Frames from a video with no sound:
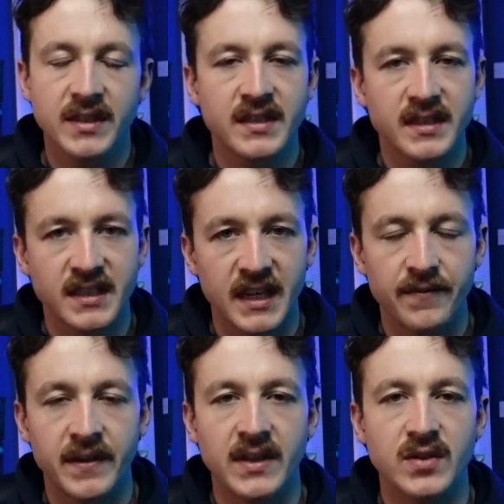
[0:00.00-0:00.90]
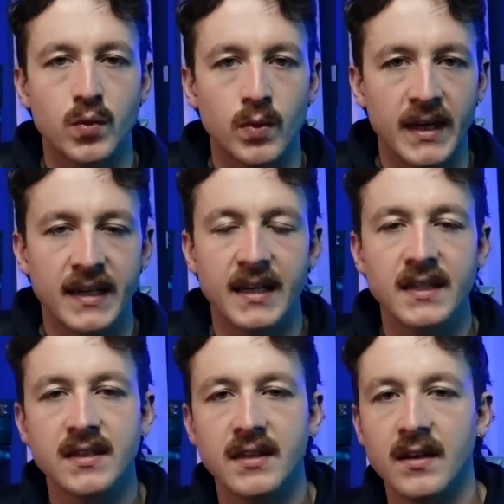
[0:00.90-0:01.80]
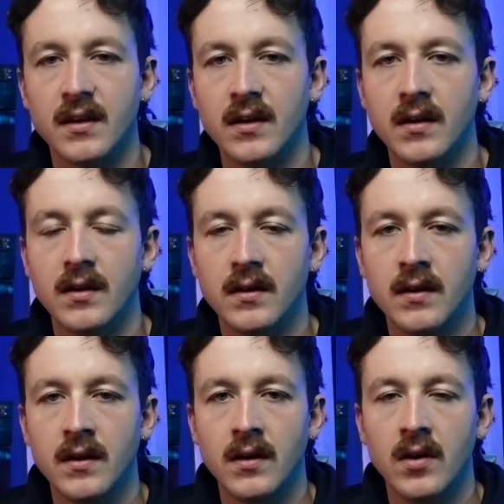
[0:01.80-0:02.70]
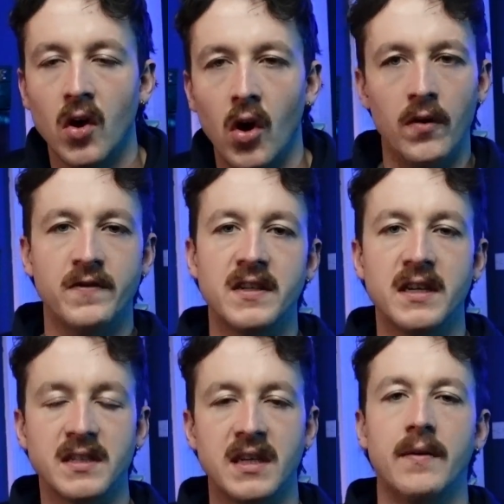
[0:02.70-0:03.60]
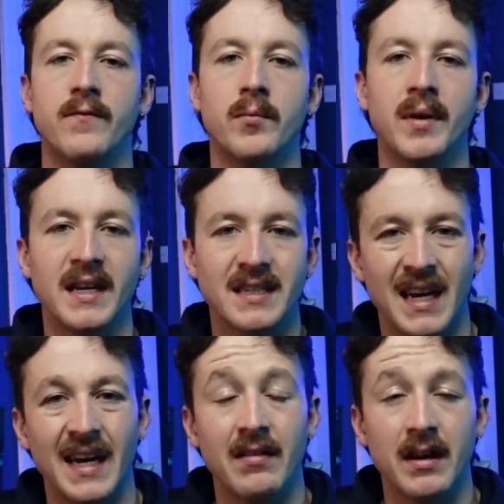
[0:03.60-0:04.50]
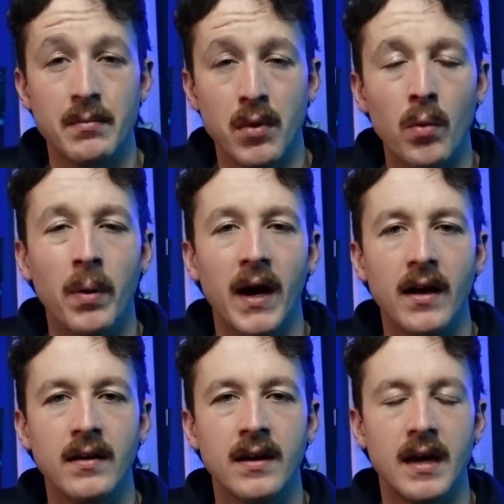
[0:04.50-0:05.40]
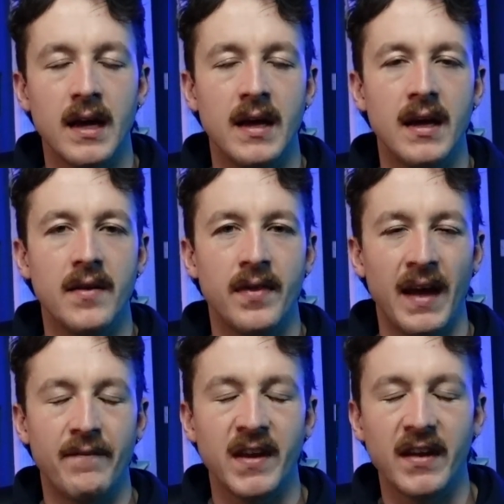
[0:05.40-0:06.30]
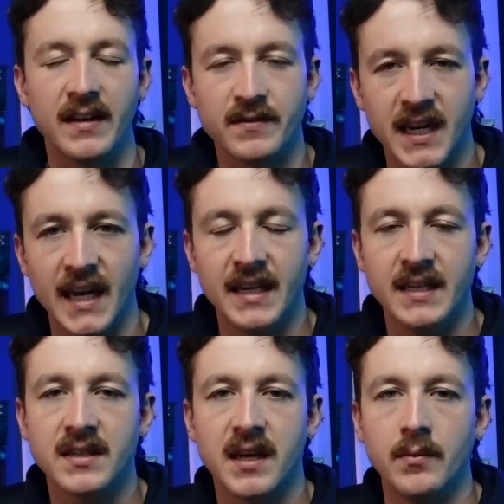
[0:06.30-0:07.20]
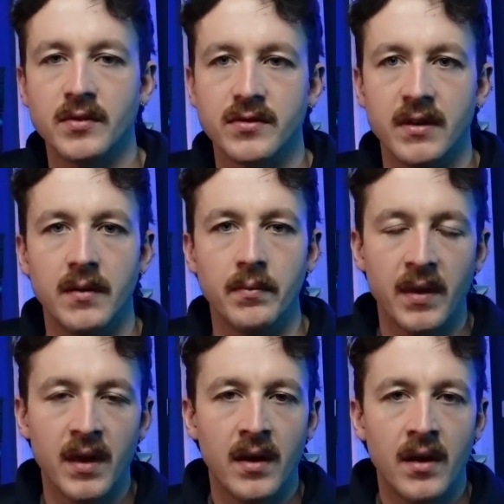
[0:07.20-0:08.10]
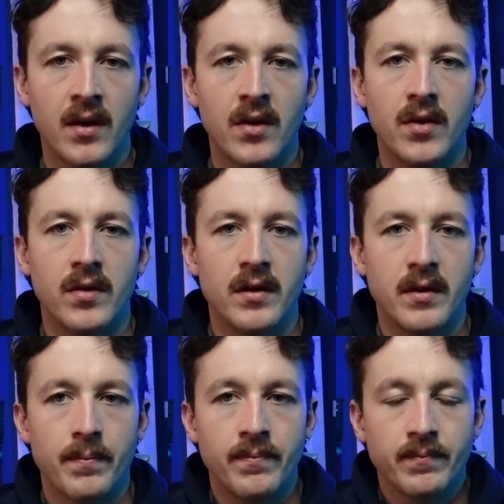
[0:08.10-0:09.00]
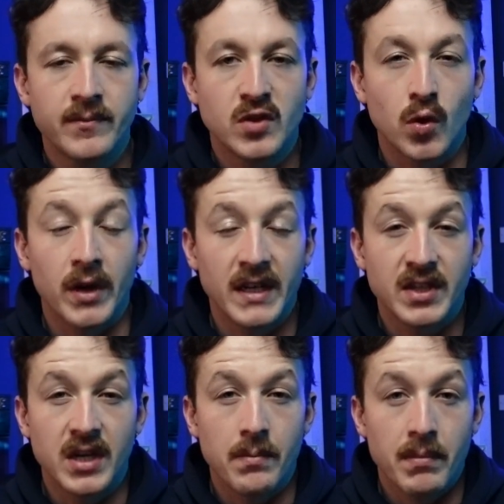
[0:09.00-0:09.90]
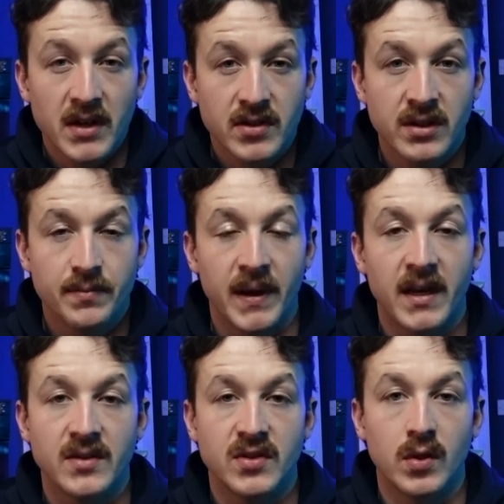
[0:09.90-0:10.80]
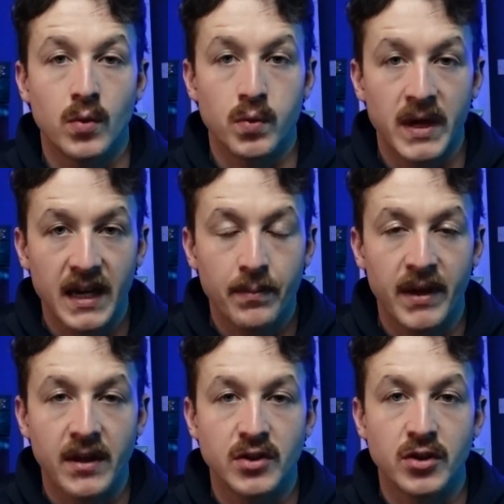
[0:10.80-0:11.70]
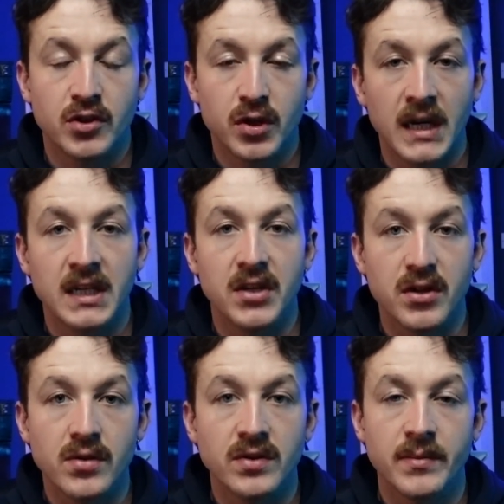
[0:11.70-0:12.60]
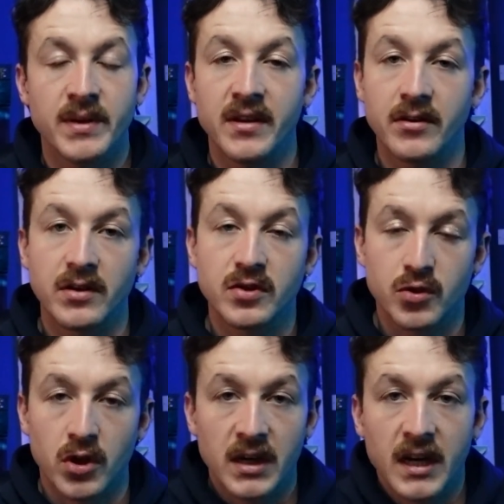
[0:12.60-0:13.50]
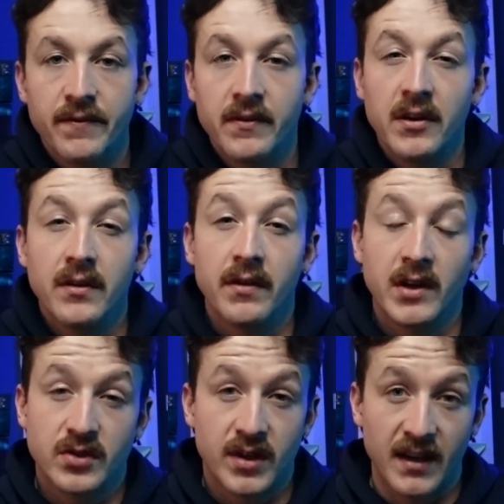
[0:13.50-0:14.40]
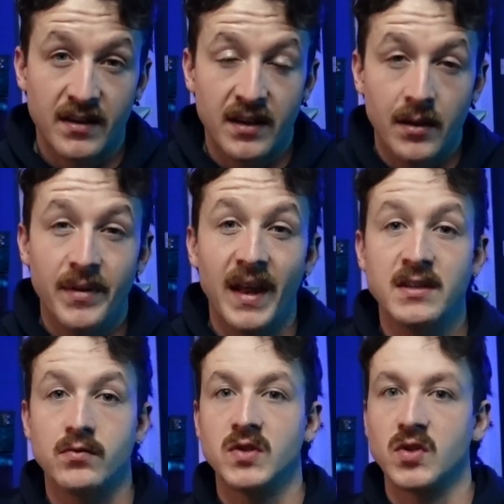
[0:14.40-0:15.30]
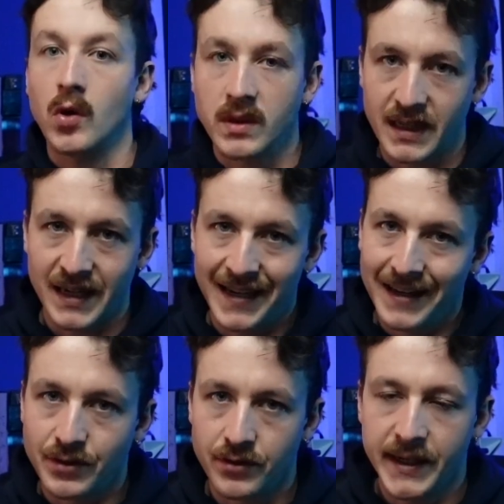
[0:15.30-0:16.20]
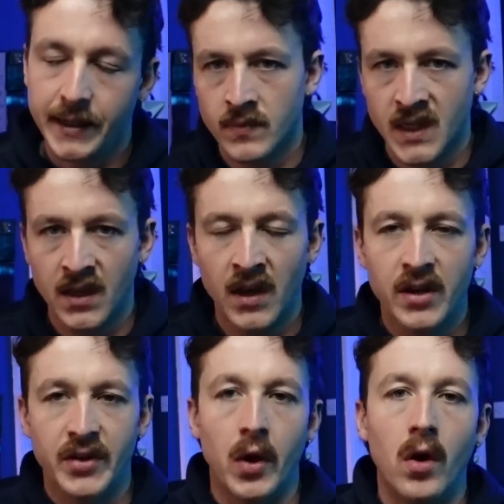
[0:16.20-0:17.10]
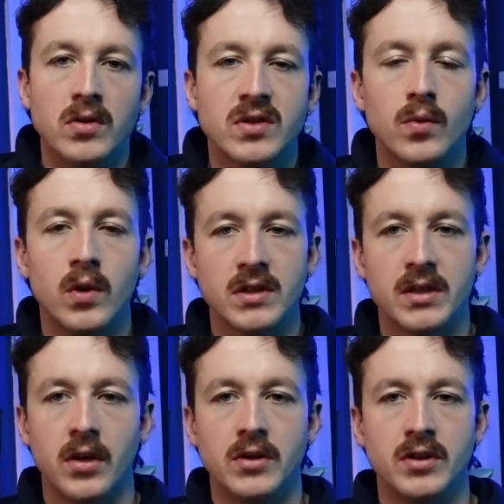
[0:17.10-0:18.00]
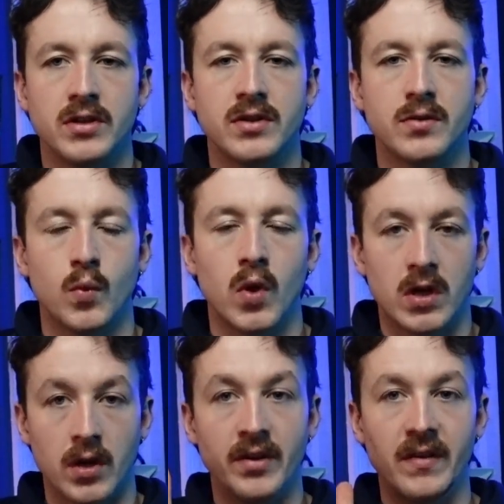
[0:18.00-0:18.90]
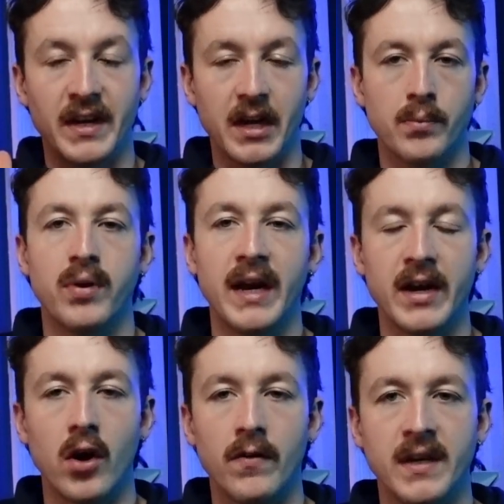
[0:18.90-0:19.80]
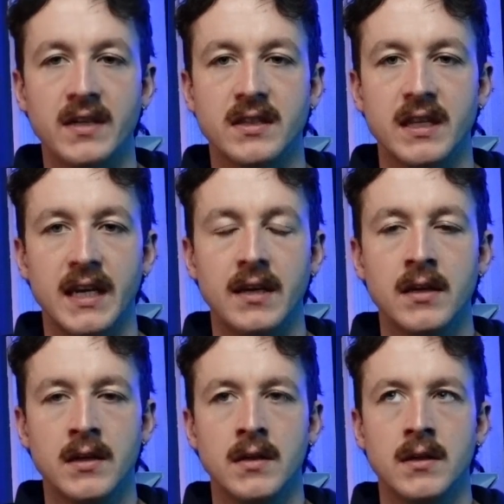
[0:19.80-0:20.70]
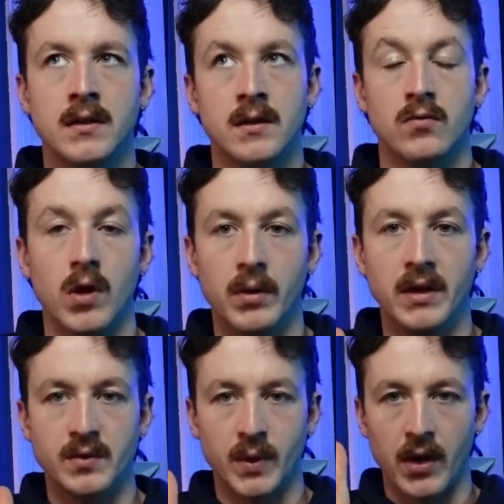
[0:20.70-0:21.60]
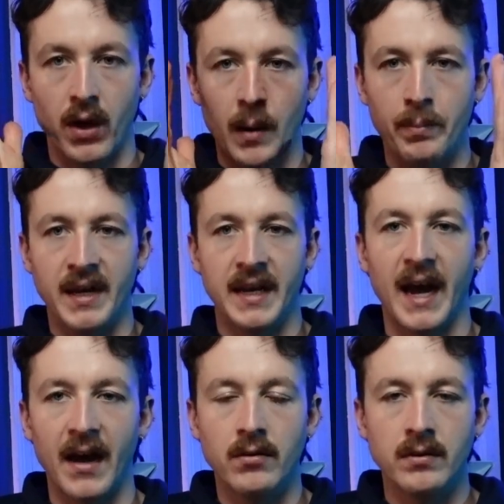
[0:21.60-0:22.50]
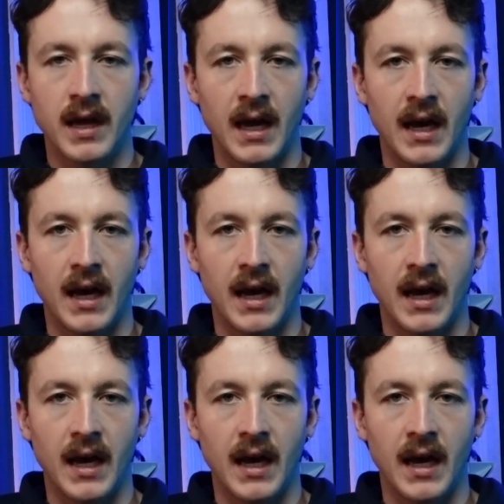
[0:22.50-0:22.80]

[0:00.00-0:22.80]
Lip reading: stiffness, weakness often doesn't come from being tight or immobile. That feeling of tightness comes from soreness in your muscles because they're weak, because you're trying to use them and they're not strong enough and you've not strengthened them, and that's resulted in an injury. You also want to not just work on the linear plane. Obviously, rowers, we go up and down.